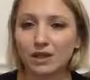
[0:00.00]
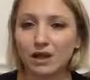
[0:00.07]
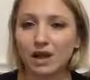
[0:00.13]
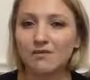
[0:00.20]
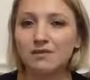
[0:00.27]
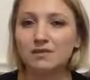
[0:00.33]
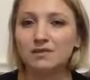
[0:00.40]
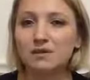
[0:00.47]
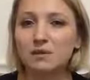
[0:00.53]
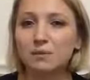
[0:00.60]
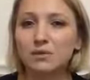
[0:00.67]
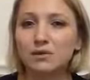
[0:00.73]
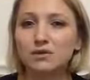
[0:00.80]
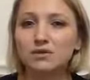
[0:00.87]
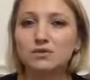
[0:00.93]
having
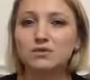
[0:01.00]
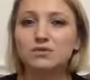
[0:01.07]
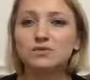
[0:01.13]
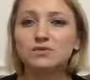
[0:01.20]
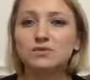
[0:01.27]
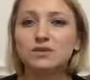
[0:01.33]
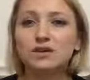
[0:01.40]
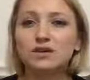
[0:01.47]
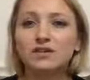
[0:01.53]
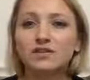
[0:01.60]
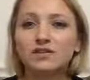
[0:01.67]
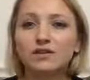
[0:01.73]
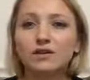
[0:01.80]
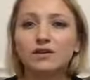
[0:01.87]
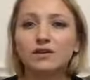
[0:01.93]
someone use
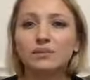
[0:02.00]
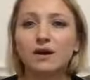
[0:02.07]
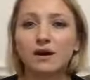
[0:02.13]
words very